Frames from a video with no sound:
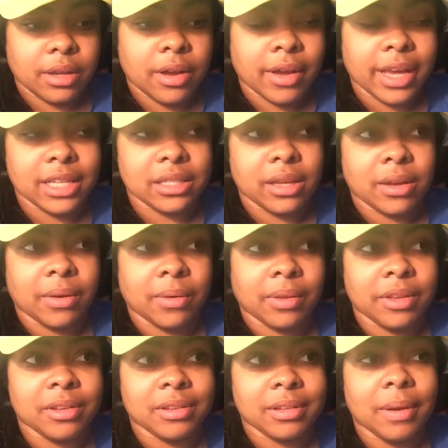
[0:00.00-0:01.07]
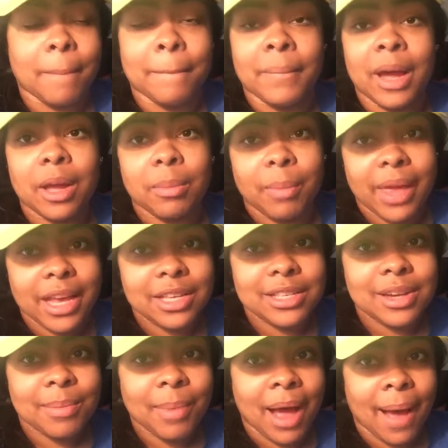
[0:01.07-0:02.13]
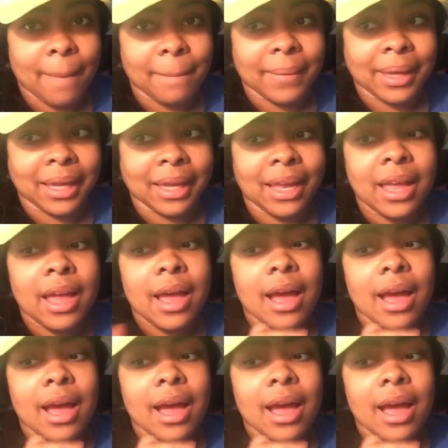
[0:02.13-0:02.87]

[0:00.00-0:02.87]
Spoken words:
Okay, so mukbangs are popping.